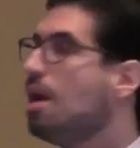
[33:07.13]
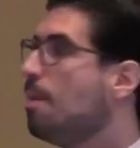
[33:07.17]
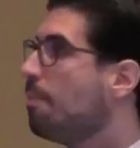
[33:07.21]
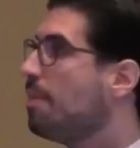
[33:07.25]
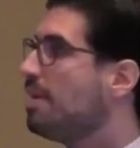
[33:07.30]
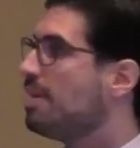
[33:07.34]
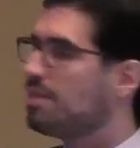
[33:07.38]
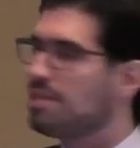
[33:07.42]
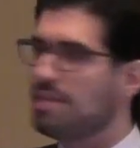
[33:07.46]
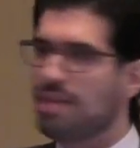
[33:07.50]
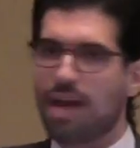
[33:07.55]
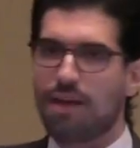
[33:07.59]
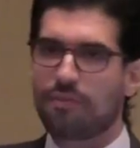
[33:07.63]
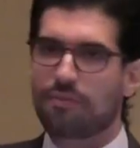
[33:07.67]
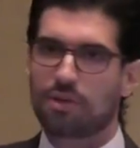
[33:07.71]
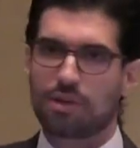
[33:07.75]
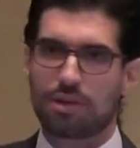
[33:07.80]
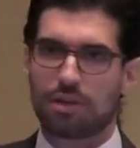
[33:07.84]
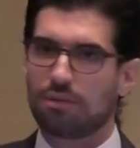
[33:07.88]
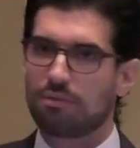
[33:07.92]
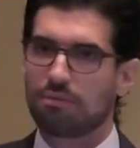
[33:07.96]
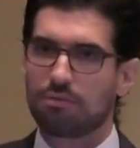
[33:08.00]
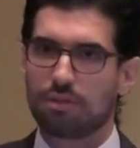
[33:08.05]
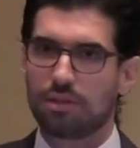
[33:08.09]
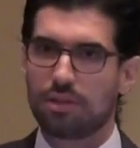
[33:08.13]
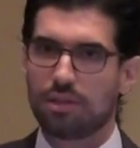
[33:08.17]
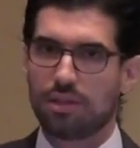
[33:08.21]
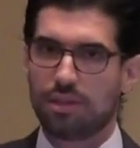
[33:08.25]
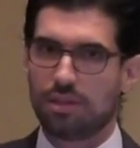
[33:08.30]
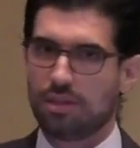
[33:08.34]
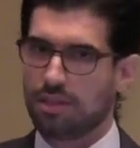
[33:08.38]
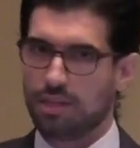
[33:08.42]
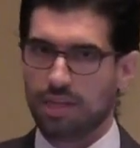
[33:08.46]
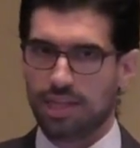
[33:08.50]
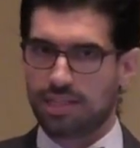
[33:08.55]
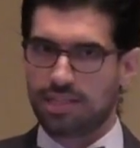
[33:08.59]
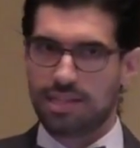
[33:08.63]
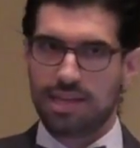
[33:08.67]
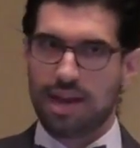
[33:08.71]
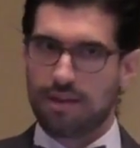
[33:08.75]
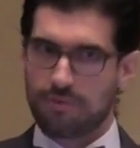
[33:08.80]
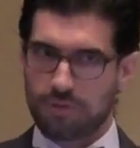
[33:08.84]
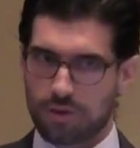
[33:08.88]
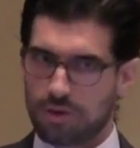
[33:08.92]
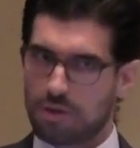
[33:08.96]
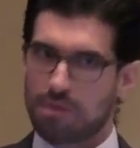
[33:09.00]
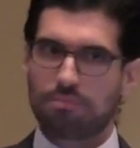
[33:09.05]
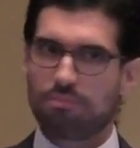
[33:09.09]
but it's never
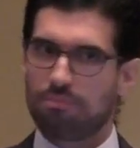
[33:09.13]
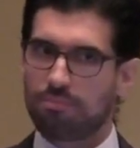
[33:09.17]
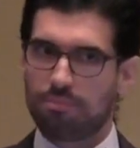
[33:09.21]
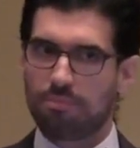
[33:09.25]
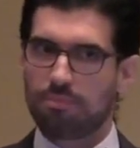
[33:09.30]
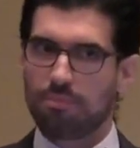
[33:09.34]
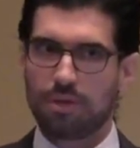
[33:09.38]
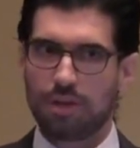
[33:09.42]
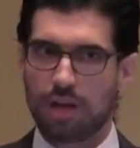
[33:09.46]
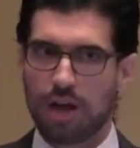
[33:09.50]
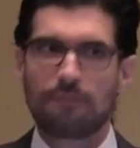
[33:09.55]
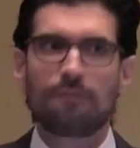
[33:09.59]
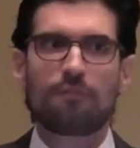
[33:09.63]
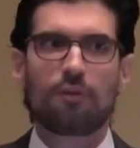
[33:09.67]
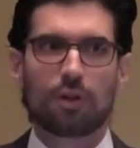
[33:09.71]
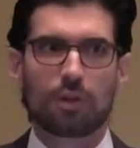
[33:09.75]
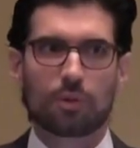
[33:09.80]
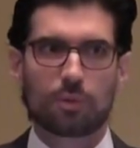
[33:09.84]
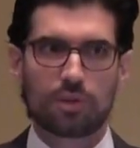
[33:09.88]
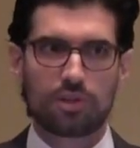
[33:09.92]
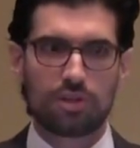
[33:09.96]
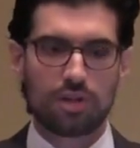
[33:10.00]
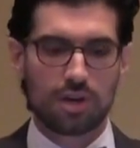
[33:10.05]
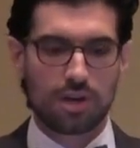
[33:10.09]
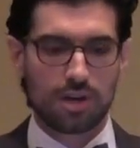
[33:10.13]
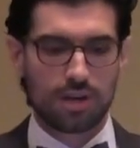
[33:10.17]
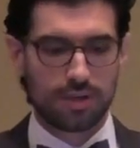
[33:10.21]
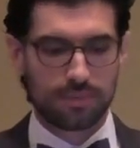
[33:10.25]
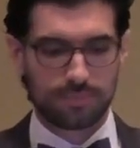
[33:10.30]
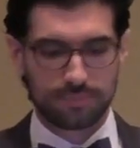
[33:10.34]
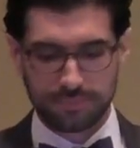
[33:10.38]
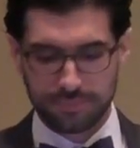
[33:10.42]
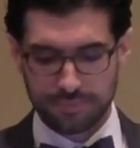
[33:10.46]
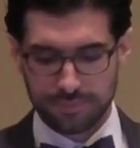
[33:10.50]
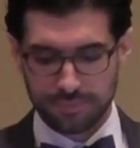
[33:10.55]
a full return.